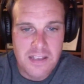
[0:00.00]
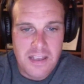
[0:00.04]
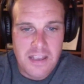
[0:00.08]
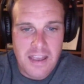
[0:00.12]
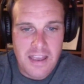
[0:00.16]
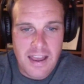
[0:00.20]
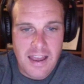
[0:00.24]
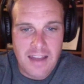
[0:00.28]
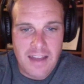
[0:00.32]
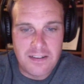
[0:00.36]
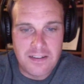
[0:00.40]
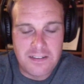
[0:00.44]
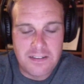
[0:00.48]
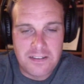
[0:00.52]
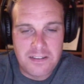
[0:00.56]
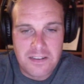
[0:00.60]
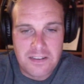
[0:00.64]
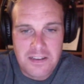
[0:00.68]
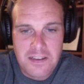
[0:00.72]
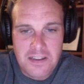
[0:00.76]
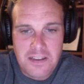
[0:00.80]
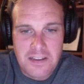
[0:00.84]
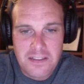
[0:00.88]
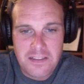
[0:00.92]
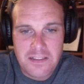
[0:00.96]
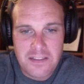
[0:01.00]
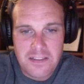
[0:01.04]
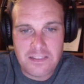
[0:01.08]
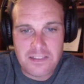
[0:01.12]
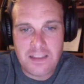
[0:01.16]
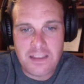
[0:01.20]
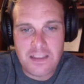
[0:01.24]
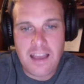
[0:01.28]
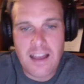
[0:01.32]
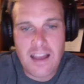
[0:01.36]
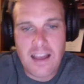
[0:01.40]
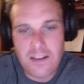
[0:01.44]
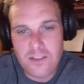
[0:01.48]
And the
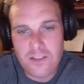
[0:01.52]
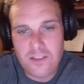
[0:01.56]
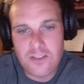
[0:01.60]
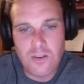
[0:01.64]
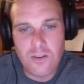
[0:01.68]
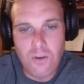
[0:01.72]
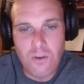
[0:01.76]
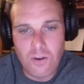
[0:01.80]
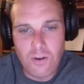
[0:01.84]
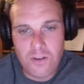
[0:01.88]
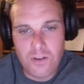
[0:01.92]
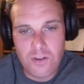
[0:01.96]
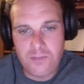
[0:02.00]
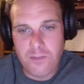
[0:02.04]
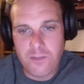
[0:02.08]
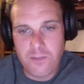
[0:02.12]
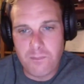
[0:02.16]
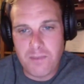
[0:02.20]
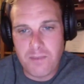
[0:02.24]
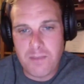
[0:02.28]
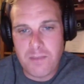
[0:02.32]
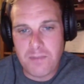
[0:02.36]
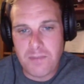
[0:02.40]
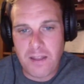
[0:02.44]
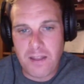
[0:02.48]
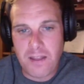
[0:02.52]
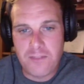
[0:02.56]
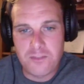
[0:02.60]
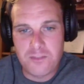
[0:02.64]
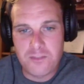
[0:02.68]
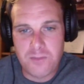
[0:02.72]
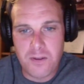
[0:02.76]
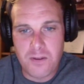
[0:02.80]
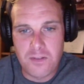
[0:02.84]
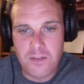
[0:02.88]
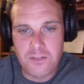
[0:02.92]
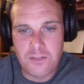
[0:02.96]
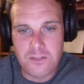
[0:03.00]
kind of talk from people I've
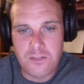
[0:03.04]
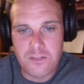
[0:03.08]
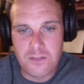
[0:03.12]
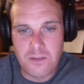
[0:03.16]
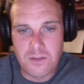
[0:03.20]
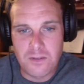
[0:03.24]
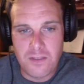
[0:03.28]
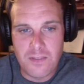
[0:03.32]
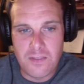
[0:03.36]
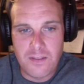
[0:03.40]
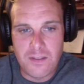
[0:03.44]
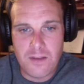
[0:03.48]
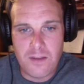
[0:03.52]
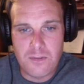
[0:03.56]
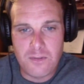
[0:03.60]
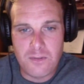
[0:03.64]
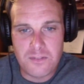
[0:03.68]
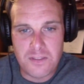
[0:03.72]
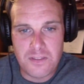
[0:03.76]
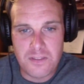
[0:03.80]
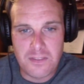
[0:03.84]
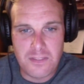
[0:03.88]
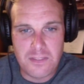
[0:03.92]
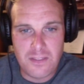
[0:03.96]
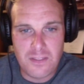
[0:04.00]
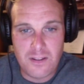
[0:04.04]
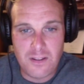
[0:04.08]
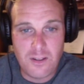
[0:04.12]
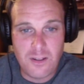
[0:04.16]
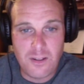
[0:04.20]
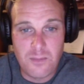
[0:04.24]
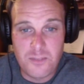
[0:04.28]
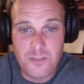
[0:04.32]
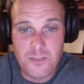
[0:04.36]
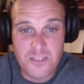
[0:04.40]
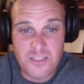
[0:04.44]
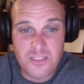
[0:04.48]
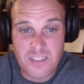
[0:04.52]
spoke to in the know was that the
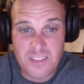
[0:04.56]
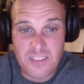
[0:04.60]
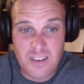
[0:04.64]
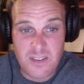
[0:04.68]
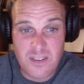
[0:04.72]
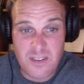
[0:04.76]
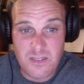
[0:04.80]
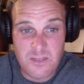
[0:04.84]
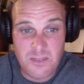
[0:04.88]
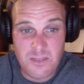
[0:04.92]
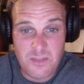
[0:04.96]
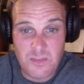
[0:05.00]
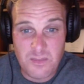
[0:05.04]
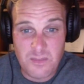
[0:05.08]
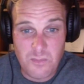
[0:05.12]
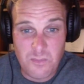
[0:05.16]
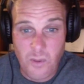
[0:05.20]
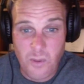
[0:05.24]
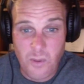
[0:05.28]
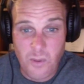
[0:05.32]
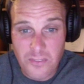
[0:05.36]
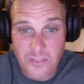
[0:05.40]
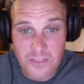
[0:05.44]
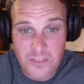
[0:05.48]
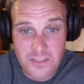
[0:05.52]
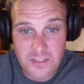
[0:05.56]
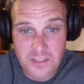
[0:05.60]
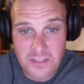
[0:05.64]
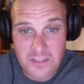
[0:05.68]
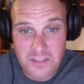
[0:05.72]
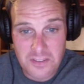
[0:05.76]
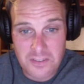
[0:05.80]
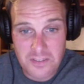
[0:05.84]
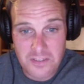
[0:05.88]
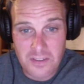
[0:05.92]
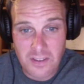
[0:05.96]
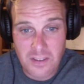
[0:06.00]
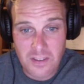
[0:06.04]
club just didn't want
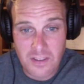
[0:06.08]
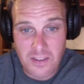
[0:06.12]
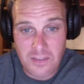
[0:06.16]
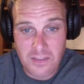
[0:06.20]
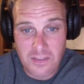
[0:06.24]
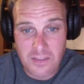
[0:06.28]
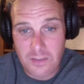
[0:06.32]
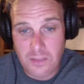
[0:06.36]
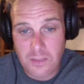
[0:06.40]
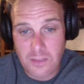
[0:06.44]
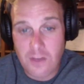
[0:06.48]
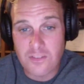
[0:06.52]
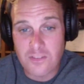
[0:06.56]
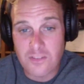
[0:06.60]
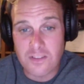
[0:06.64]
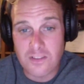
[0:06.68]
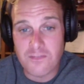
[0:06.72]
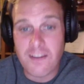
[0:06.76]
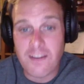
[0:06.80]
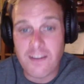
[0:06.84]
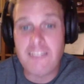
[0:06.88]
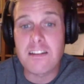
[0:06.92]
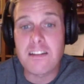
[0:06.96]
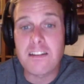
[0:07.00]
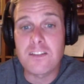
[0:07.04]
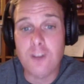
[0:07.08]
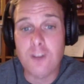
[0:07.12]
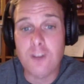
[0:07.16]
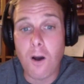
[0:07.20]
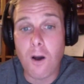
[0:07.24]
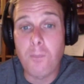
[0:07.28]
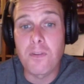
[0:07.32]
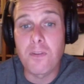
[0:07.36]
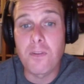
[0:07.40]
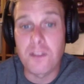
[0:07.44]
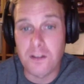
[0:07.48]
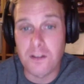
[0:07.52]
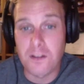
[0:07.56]
those at the very
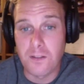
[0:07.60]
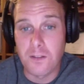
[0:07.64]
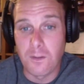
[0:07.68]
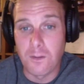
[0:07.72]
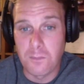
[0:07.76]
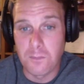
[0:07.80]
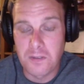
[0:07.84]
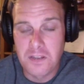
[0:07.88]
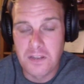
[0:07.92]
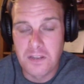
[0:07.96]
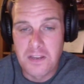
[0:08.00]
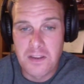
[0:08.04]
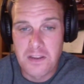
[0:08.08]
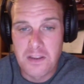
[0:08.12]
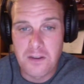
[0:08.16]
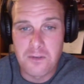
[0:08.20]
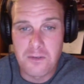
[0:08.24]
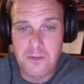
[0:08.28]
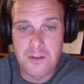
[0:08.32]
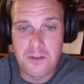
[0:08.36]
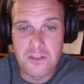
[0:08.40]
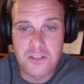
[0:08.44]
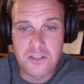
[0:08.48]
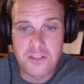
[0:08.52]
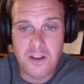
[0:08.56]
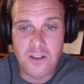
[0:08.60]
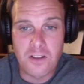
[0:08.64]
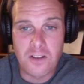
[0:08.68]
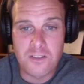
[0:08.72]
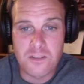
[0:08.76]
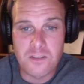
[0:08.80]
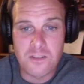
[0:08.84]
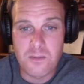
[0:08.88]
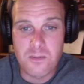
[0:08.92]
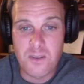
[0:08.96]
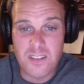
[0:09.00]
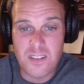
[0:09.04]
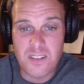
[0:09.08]
top of the club who were in charge of
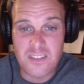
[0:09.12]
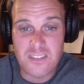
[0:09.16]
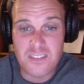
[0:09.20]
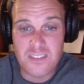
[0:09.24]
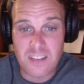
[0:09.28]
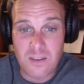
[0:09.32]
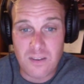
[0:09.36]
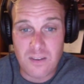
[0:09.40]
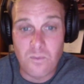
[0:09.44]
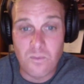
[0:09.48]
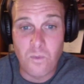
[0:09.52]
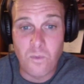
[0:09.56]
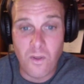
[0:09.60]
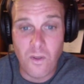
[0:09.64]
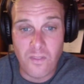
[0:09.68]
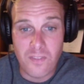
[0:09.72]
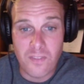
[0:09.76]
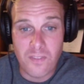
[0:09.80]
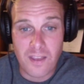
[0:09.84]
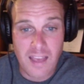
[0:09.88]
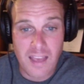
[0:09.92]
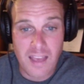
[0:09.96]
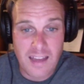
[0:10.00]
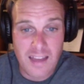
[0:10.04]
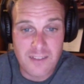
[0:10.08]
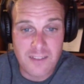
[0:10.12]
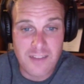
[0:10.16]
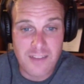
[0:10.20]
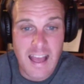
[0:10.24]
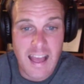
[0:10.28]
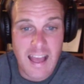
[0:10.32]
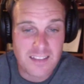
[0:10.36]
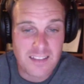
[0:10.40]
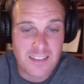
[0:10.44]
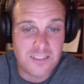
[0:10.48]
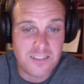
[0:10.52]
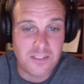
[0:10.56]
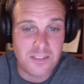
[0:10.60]
the money just didn't want the kind of
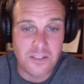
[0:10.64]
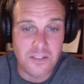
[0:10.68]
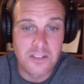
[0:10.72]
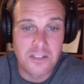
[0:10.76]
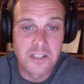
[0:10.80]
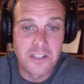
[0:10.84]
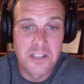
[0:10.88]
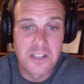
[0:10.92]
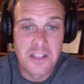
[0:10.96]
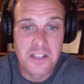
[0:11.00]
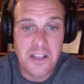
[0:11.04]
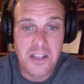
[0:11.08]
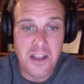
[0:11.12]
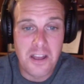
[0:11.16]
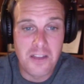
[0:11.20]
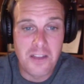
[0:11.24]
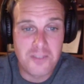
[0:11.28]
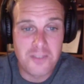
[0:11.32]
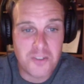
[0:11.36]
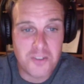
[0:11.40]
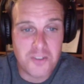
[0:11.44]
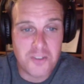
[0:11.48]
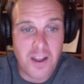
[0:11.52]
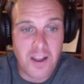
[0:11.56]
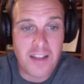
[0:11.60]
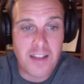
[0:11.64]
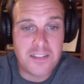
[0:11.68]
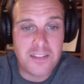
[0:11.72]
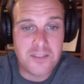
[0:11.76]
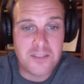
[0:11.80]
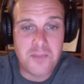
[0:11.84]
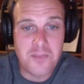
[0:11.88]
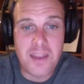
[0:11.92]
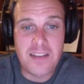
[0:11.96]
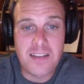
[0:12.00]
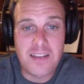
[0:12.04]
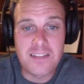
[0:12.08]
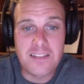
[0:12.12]
hassle of trying to
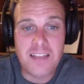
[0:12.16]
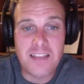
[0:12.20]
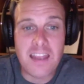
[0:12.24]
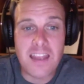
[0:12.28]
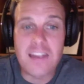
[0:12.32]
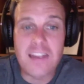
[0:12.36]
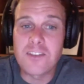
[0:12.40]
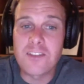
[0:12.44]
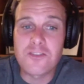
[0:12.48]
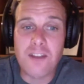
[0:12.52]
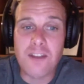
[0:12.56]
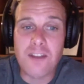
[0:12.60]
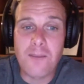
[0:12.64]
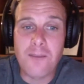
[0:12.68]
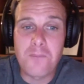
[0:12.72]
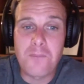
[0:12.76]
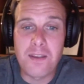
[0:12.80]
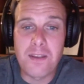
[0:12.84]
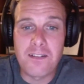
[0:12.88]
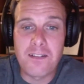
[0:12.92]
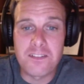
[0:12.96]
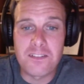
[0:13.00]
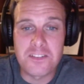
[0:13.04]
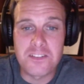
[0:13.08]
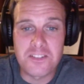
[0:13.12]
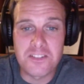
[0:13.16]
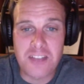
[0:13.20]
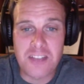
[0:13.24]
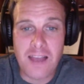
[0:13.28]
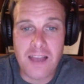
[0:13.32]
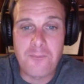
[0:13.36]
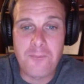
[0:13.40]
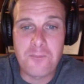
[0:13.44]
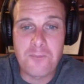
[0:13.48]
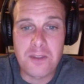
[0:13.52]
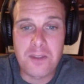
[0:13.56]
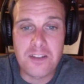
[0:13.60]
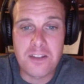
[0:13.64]
maintain Tranmere as a
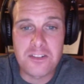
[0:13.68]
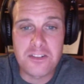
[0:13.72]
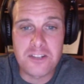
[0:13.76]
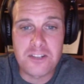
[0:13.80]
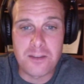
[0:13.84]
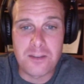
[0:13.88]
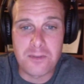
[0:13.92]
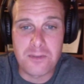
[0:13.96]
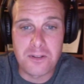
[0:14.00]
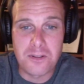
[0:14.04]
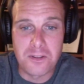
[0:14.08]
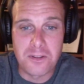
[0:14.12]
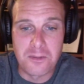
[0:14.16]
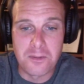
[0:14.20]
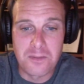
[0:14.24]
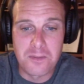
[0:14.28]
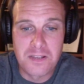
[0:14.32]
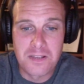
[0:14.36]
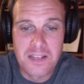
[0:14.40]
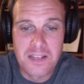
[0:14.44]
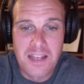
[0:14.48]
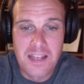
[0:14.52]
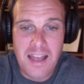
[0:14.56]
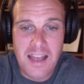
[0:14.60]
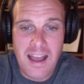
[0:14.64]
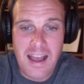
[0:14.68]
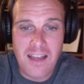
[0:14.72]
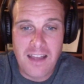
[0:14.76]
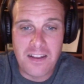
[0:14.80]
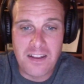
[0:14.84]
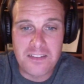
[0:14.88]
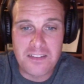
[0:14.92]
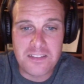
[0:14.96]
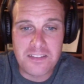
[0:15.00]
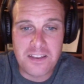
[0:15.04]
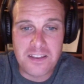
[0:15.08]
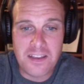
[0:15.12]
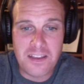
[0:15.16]
championship club. And
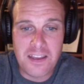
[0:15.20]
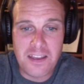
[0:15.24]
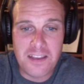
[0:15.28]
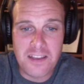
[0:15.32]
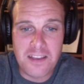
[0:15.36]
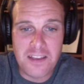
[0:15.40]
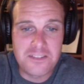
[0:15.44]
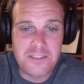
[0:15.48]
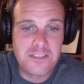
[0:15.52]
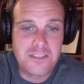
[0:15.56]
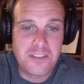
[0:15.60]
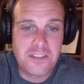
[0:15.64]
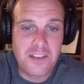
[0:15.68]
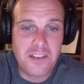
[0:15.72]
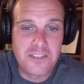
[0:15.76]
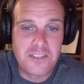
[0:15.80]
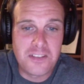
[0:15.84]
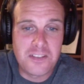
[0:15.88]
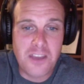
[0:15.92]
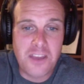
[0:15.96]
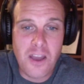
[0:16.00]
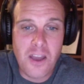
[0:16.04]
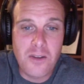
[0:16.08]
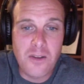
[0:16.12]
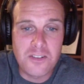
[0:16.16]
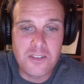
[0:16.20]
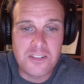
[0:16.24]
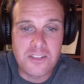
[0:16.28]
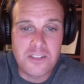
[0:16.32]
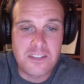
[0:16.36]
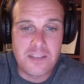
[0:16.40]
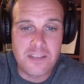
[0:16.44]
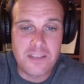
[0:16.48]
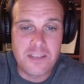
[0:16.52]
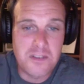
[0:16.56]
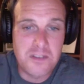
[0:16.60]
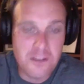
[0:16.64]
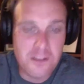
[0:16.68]
as a coaching
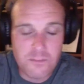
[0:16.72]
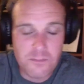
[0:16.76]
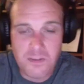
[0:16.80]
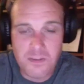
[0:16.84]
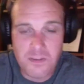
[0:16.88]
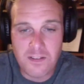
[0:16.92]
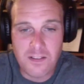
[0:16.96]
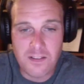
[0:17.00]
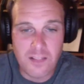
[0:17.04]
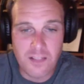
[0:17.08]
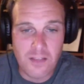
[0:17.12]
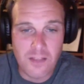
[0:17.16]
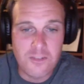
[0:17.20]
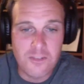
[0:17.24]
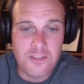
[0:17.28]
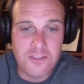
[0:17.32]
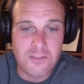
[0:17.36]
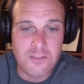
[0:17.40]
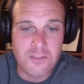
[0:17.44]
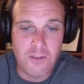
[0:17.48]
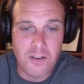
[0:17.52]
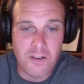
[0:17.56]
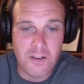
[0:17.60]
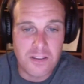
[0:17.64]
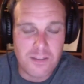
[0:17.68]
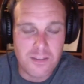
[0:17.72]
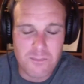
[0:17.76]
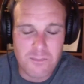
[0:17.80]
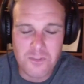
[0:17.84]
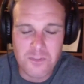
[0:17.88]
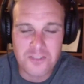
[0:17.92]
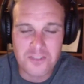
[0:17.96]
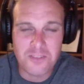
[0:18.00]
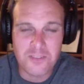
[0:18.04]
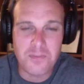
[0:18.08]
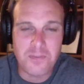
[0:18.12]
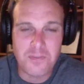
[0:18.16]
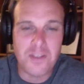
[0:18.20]
team, and you'd have been close to Ronnie, it
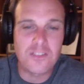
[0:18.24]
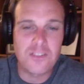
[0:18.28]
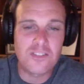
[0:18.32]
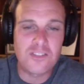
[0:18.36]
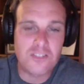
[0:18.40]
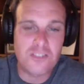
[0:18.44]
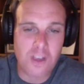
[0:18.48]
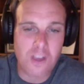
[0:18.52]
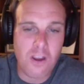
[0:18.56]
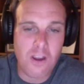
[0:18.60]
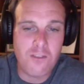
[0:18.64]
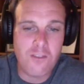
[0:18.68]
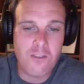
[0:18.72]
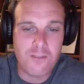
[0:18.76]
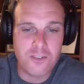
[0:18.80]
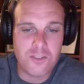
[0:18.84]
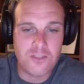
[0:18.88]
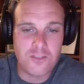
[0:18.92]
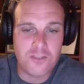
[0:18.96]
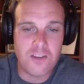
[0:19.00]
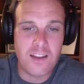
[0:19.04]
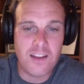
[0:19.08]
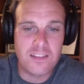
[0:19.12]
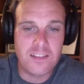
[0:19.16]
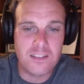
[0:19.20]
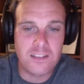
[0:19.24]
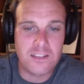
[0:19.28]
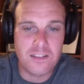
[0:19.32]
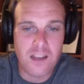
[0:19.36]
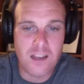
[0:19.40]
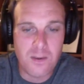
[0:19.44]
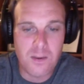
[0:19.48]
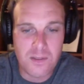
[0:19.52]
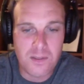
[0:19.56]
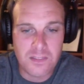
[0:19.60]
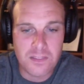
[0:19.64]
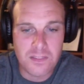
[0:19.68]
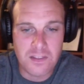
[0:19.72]
must have been so frustrating
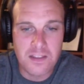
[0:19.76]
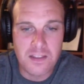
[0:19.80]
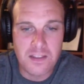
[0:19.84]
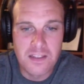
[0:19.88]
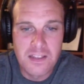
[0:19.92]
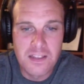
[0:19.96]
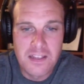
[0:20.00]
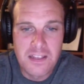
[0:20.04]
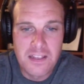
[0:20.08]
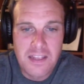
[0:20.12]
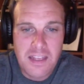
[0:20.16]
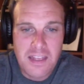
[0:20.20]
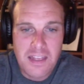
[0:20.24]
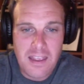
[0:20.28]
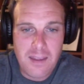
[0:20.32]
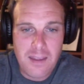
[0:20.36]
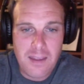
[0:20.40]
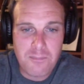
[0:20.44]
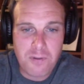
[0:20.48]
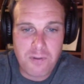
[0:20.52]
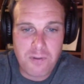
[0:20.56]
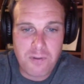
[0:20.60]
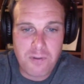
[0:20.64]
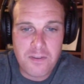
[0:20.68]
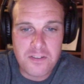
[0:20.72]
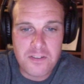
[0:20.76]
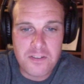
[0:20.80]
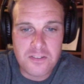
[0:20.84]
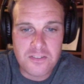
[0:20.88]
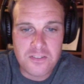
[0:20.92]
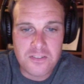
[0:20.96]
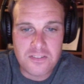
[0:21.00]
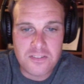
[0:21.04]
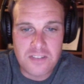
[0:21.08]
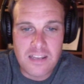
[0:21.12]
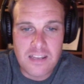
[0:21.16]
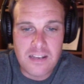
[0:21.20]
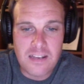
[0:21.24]
knowing that it probably
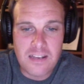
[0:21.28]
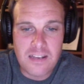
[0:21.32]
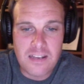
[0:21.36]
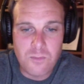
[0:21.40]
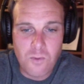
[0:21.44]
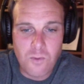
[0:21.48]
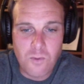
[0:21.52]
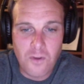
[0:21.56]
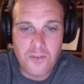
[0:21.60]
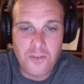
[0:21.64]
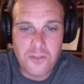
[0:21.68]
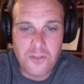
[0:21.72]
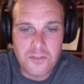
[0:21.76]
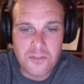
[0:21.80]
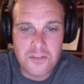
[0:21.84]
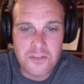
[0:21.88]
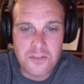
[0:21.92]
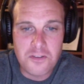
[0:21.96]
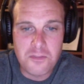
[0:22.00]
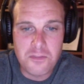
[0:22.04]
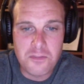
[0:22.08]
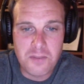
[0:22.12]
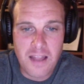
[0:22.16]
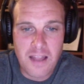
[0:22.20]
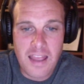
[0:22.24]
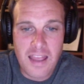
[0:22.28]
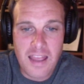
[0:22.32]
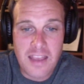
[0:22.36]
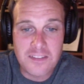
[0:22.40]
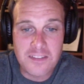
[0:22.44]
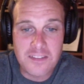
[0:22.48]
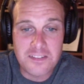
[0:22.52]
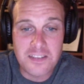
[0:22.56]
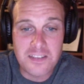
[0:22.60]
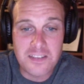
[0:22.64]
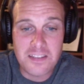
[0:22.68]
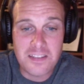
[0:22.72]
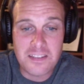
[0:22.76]
just needed one or two players
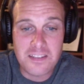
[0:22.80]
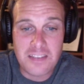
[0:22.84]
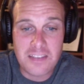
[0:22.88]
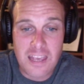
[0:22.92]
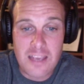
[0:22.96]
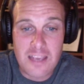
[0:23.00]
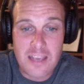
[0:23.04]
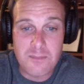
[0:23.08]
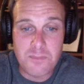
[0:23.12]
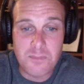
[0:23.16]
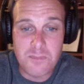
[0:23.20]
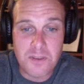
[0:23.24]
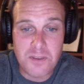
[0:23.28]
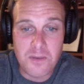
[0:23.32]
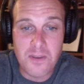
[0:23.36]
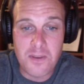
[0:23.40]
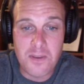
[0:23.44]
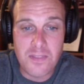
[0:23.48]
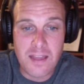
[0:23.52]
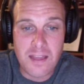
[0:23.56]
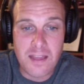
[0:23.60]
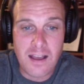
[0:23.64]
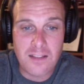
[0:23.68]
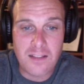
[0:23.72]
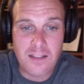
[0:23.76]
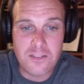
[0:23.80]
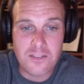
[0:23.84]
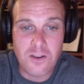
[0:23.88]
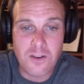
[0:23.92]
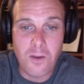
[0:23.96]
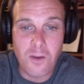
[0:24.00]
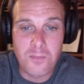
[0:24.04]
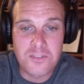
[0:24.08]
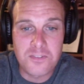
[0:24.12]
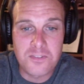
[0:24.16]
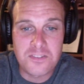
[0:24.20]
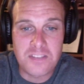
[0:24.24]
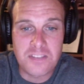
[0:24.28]
to keep you in that
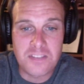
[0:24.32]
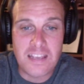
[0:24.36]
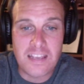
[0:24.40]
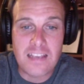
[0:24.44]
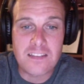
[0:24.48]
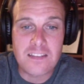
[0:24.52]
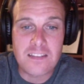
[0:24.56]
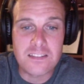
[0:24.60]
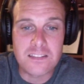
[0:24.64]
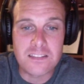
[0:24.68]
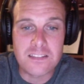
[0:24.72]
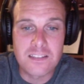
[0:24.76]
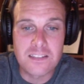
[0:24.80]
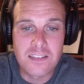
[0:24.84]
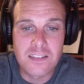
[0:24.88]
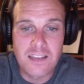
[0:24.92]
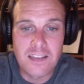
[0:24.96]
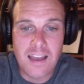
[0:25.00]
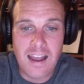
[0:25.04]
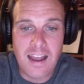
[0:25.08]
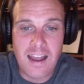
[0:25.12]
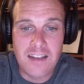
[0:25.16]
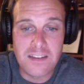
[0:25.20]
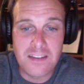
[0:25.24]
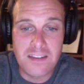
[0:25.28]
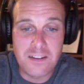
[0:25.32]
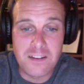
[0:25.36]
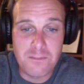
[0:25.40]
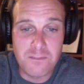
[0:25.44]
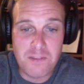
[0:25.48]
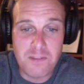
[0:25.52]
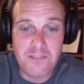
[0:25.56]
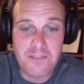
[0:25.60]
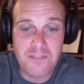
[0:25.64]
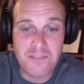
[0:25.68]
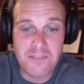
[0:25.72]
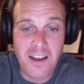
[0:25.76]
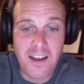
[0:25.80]
top six and you'd have
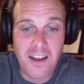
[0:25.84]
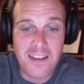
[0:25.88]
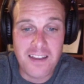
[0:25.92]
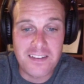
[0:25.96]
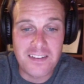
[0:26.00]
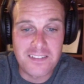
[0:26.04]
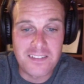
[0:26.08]
been fine.